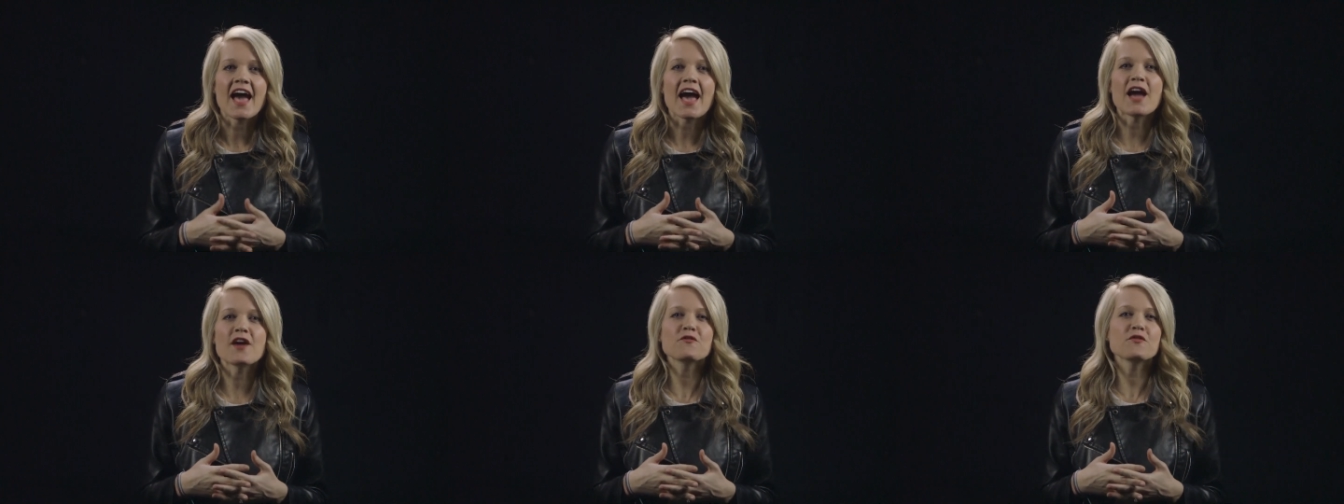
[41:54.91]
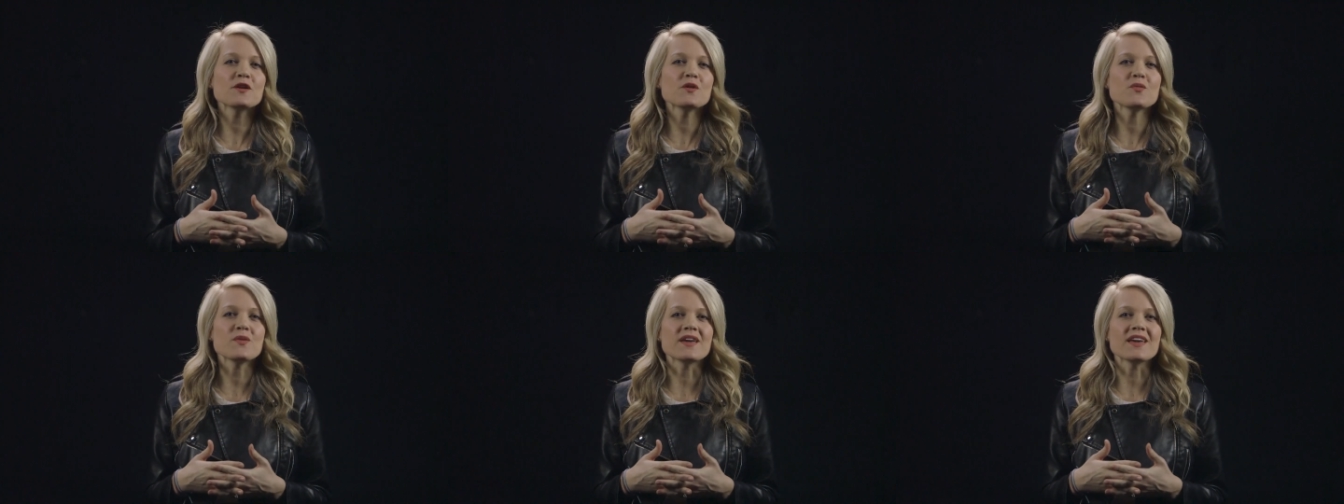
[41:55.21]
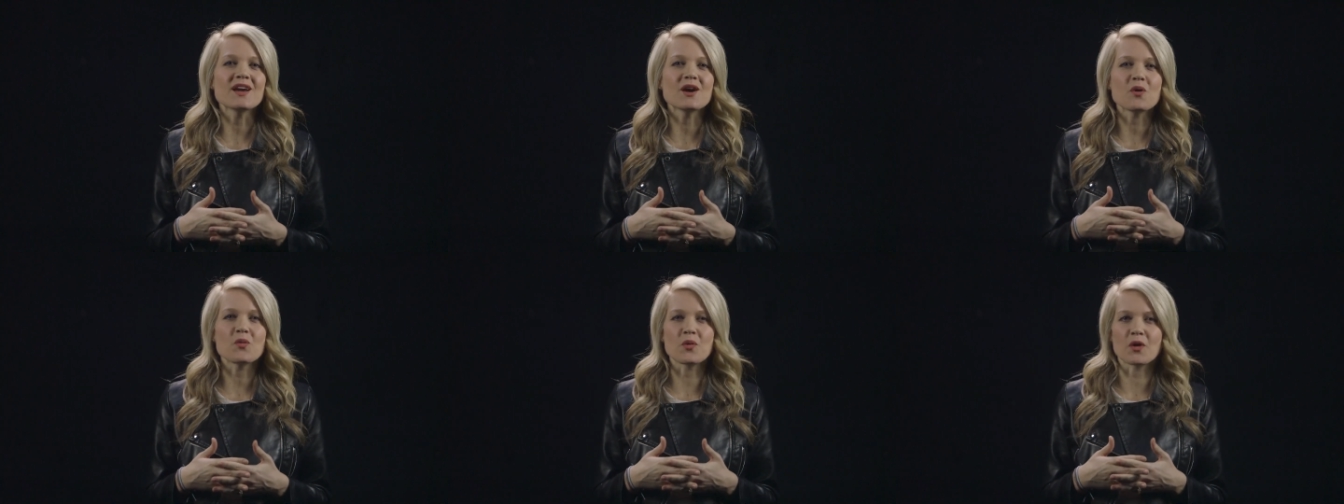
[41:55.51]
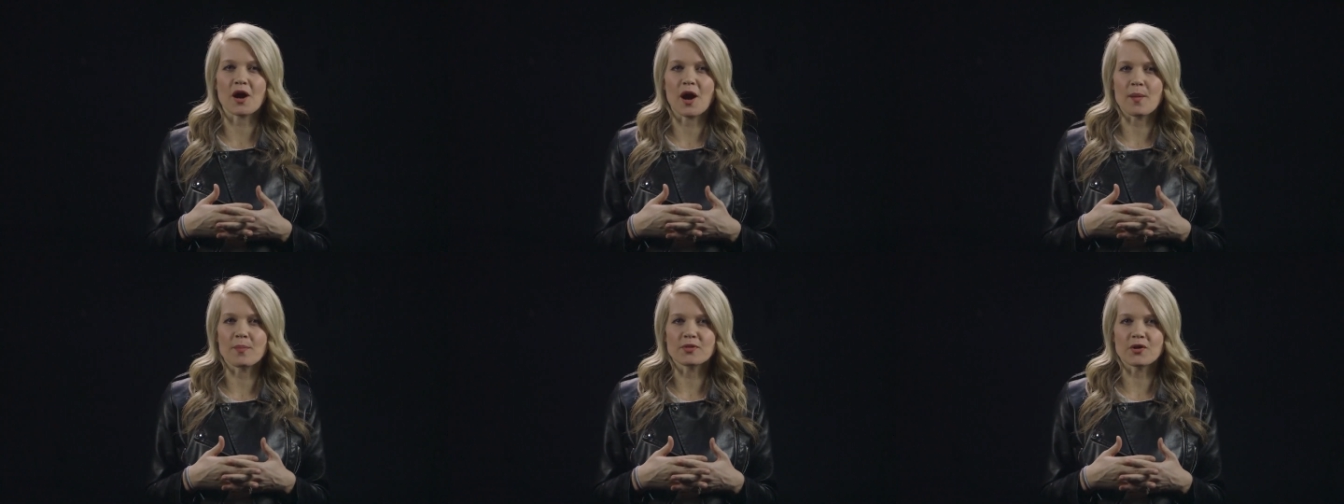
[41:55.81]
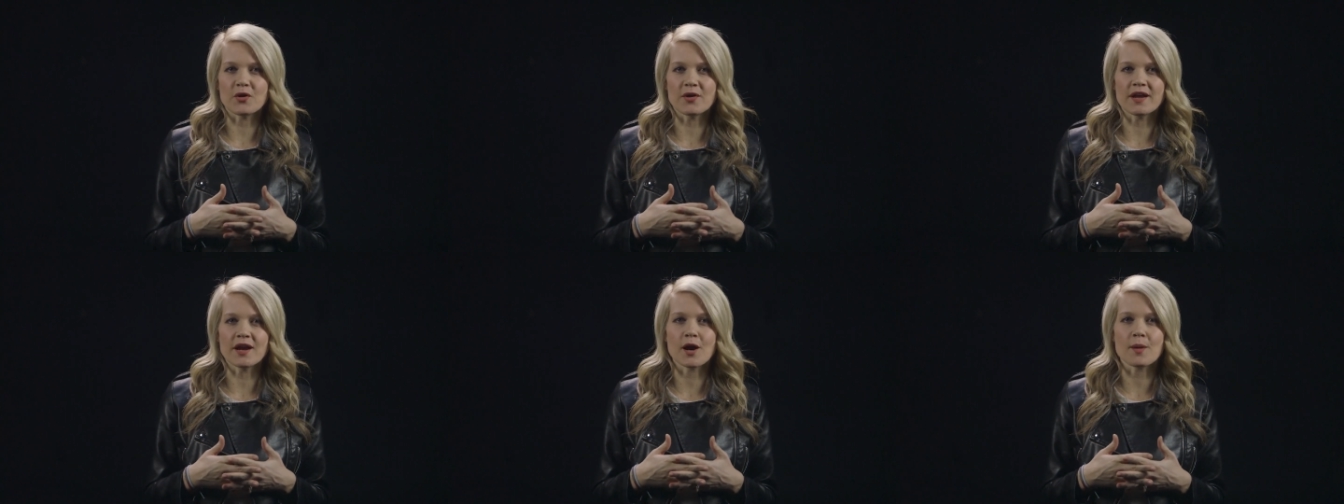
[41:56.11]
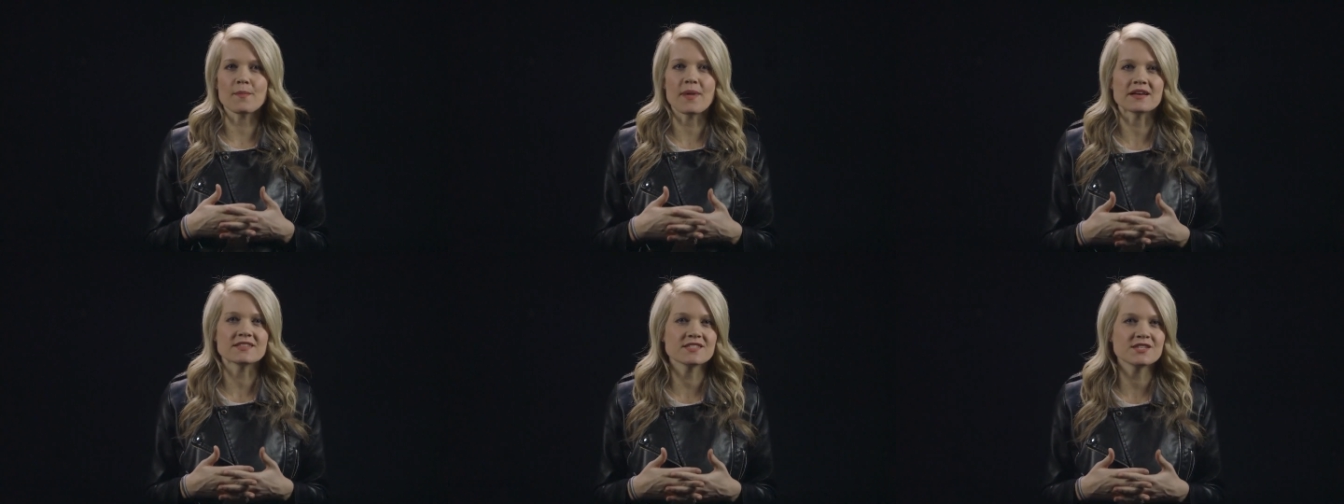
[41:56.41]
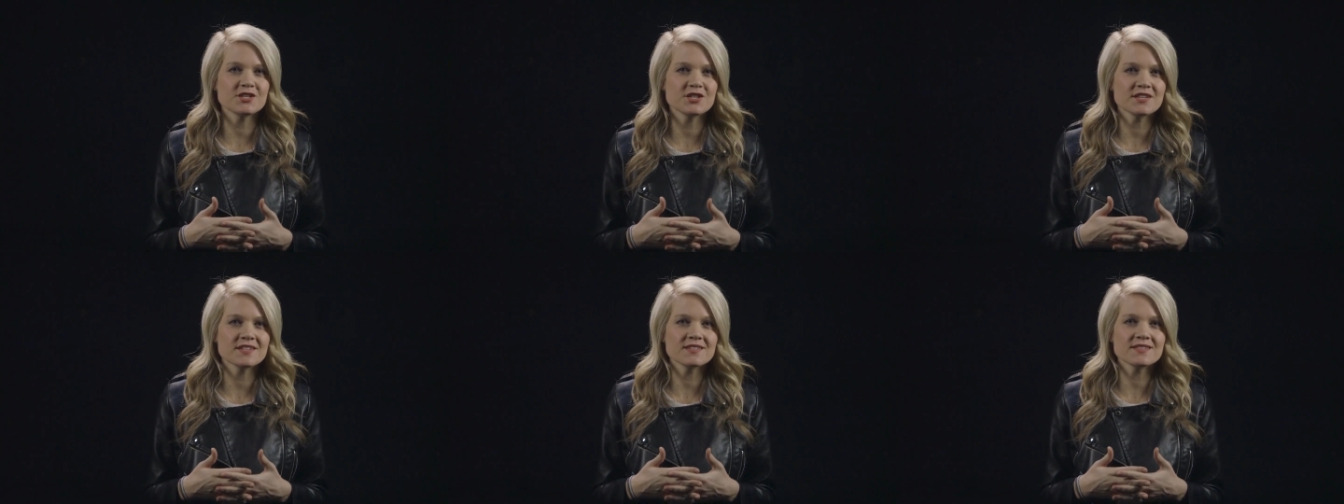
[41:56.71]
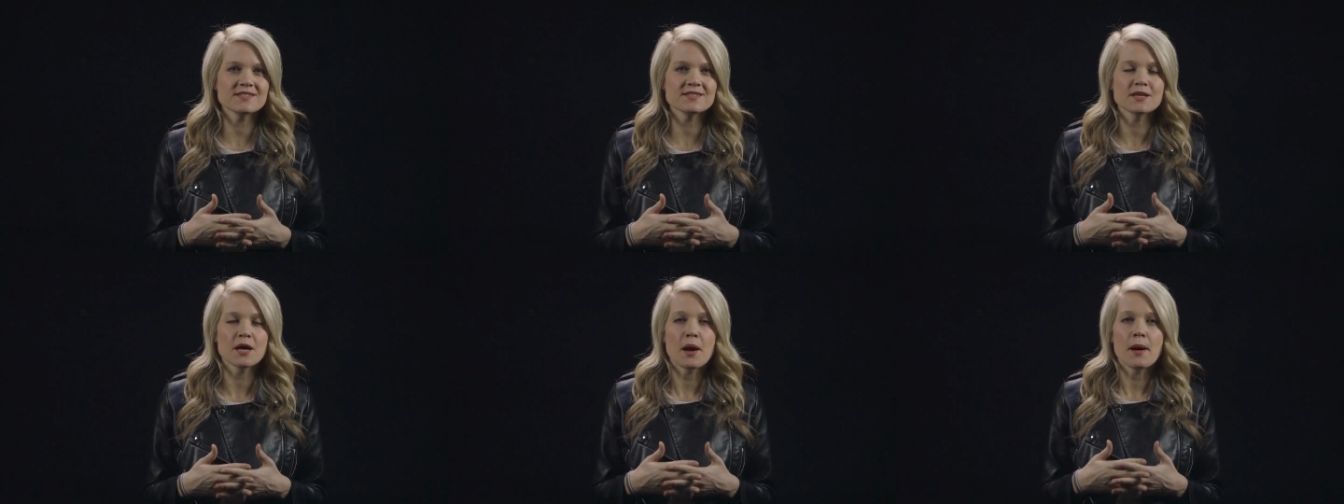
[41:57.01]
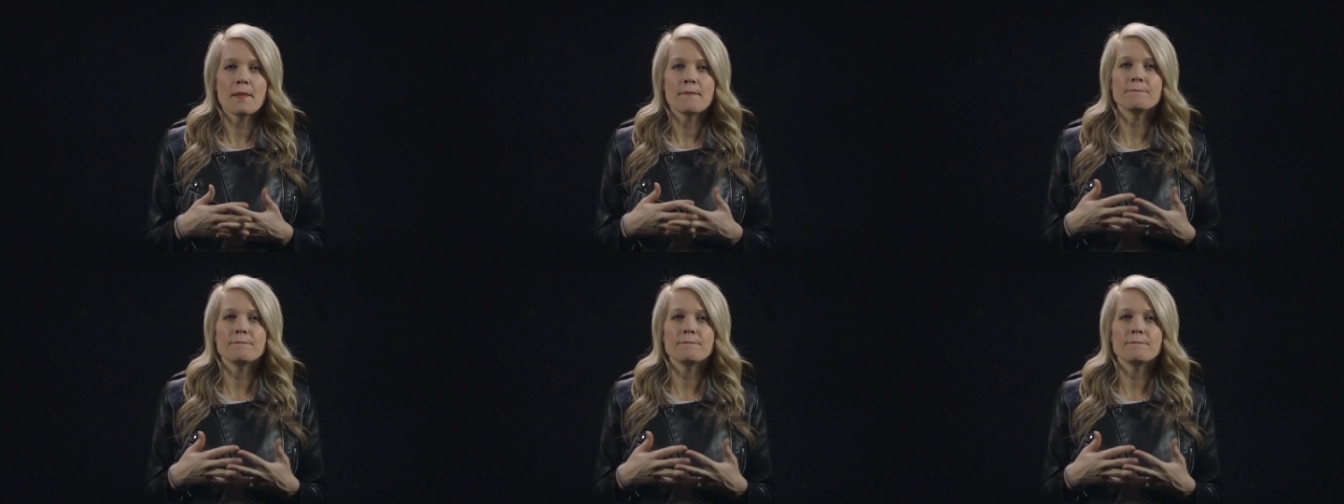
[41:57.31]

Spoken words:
Every week, we're uploading our messages,